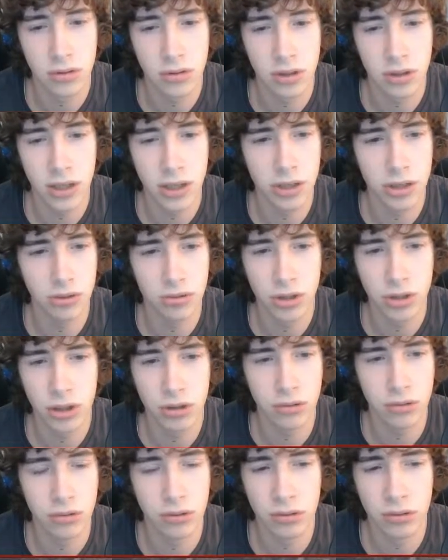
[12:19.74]
I don't
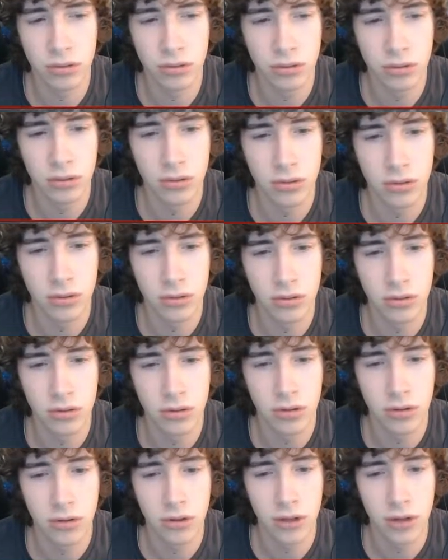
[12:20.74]
know.
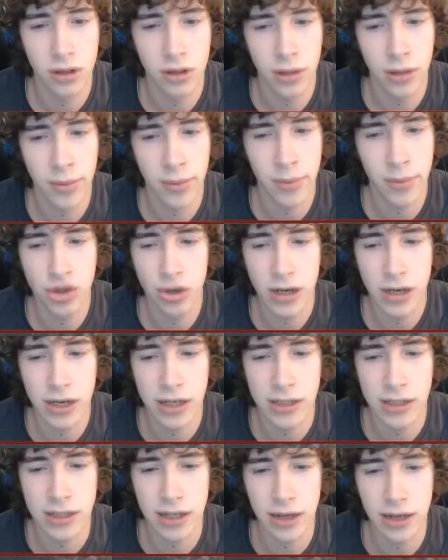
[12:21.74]
I'm
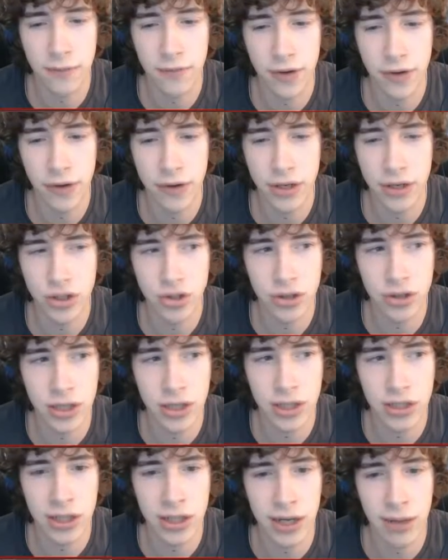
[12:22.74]
intrigued. I'm very
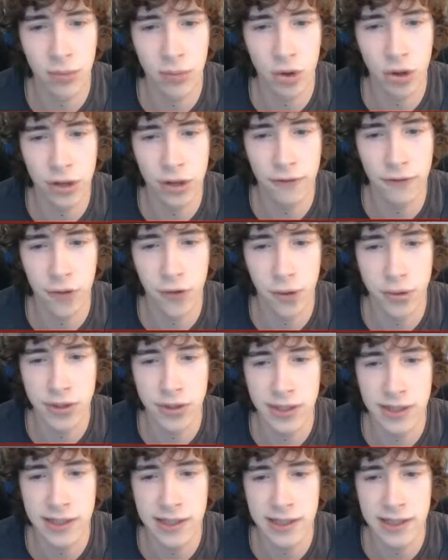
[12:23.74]
intrigued, and I'm looking forward to
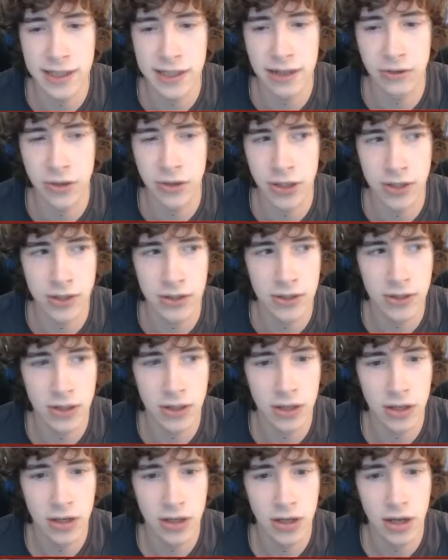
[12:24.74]
this series.
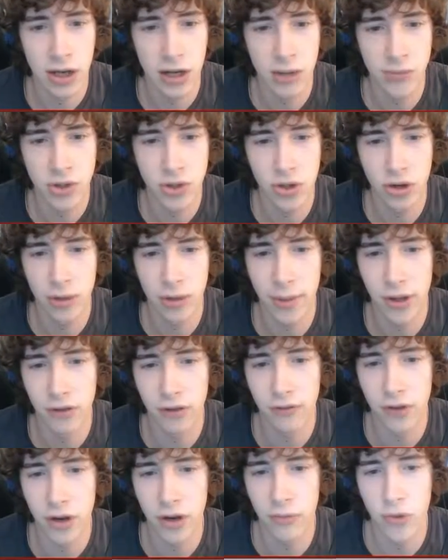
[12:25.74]
I'm sorry about the
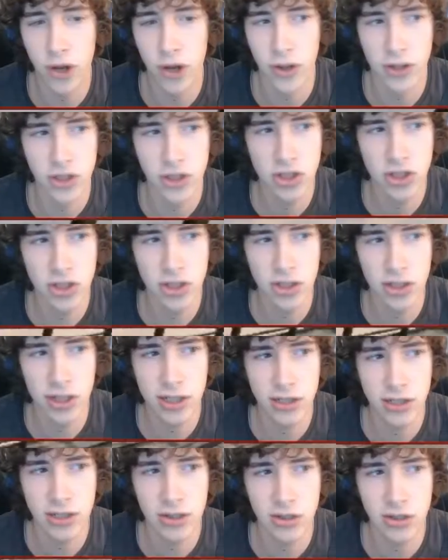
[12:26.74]
frame rate. Let's just
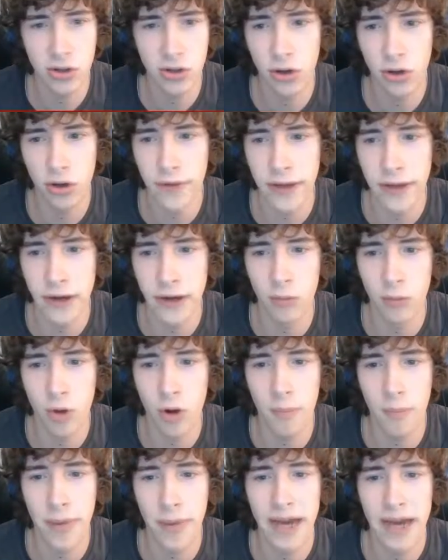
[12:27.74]
let's look over here and
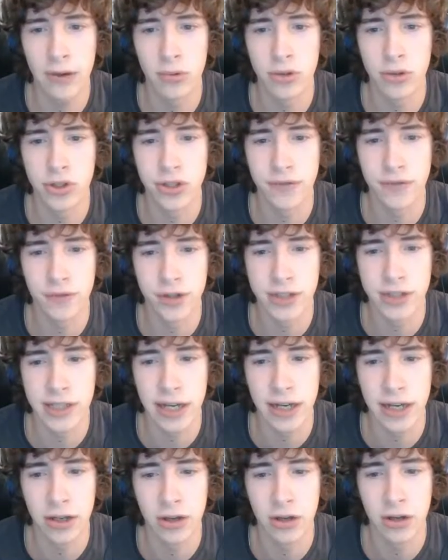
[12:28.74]
walk backwards for a
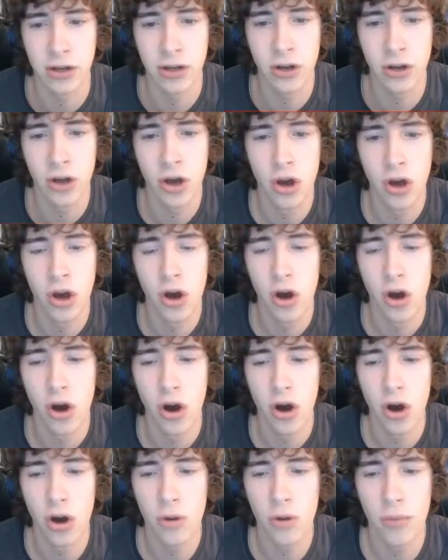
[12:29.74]
second.
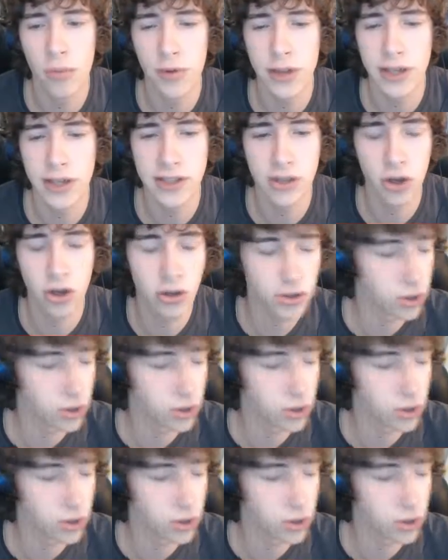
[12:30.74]
Oh, but that's also